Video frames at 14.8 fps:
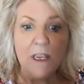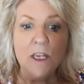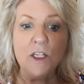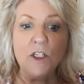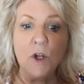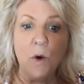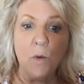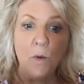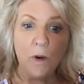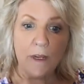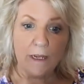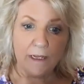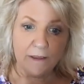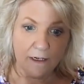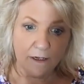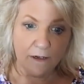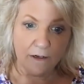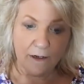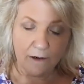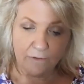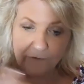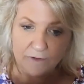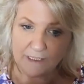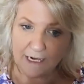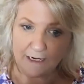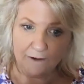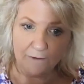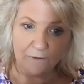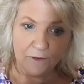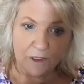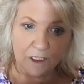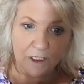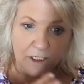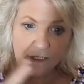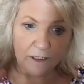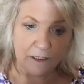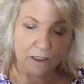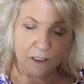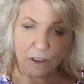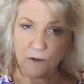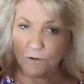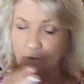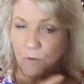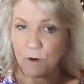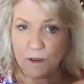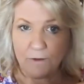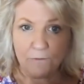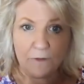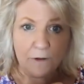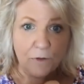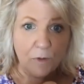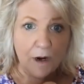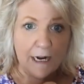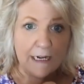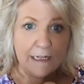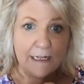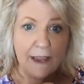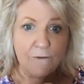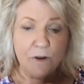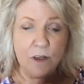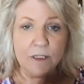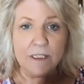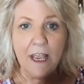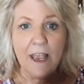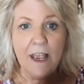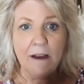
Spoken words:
So in the 2nd to 3rd, 4th, and 5th grade levels,